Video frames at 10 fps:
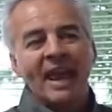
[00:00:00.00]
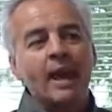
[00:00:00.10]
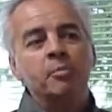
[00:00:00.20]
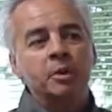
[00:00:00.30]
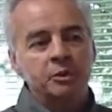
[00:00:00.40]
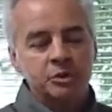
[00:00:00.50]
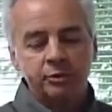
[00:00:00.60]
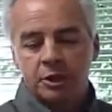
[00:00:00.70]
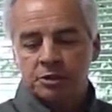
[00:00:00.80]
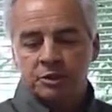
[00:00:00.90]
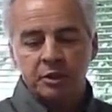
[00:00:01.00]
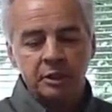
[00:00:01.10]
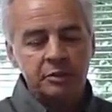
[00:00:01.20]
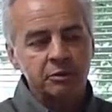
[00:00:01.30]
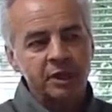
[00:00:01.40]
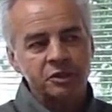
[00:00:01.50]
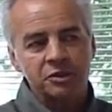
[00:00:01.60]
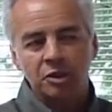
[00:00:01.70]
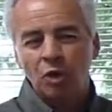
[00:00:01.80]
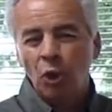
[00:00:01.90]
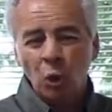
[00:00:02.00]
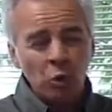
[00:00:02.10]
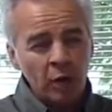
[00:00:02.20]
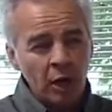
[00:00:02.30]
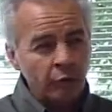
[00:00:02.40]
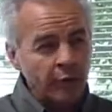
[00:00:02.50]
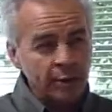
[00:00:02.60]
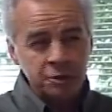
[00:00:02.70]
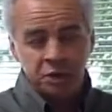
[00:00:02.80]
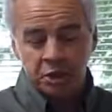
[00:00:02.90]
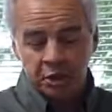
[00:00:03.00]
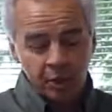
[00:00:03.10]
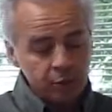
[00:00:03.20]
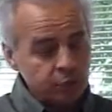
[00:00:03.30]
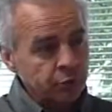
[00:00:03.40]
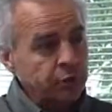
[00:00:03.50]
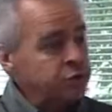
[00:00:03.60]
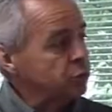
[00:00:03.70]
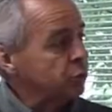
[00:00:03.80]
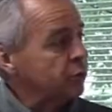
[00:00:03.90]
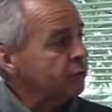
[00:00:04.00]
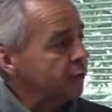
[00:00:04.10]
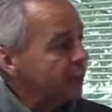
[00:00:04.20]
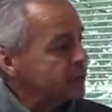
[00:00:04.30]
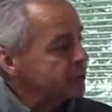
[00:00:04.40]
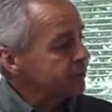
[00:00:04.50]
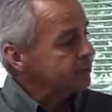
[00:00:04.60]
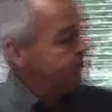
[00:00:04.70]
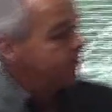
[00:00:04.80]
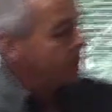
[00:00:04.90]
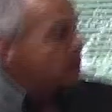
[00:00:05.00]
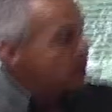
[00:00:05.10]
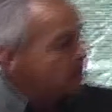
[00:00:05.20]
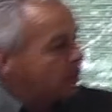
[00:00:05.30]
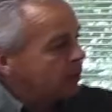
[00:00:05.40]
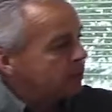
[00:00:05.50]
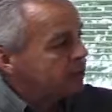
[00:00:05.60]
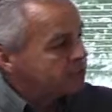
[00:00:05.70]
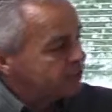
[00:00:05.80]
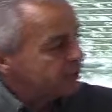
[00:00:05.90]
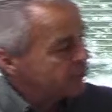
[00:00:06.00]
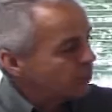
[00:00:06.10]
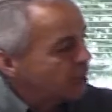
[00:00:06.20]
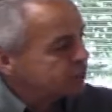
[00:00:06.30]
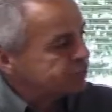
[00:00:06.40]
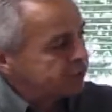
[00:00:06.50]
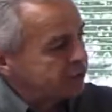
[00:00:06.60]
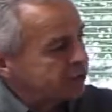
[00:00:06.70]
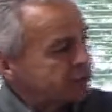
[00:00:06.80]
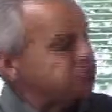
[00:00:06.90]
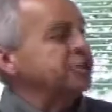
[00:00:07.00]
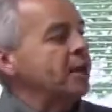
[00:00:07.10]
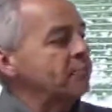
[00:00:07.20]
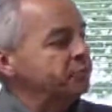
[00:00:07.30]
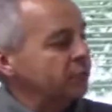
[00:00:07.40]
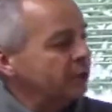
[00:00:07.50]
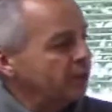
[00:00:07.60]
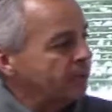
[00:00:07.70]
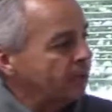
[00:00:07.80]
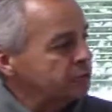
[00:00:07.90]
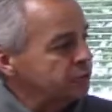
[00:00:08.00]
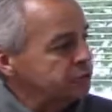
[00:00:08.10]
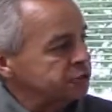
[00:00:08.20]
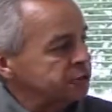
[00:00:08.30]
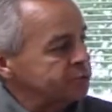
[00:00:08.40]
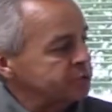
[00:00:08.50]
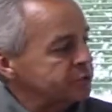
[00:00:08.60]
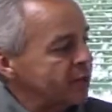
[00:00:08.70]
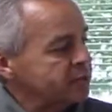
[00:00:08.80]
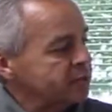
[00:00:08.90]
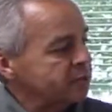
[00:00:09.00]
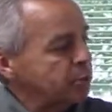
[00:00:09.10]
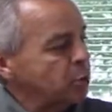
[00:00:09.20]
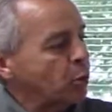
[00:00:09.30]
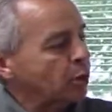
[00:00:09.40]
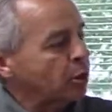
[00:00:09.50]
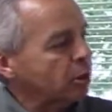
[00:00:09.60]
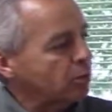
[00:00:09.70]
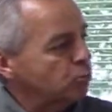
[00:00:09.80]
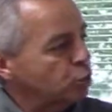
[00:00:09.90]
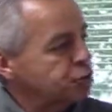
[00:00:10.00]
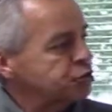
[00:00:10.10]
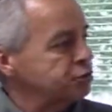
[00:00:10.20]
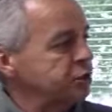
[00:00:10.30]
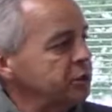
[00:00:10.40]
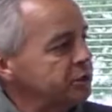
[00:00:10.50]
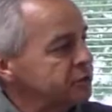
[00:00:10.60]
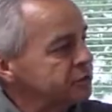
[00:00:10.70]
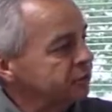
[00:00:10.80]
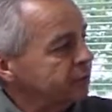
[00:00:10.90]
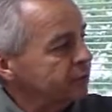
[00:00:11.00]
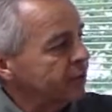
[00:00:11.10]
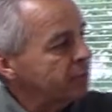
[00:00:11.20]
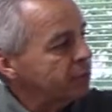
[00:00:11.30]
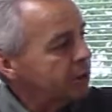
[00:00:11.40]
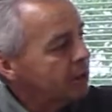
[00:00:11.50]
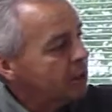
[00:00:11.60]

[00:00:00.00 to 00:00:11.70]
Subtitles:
amperes of electricity. So that's just a whole lot of energy released really fast. And then here's another water tree, another shape. So they come in all sorts of shapes and sizes. Some people want to call them bush trees and stuff like that. But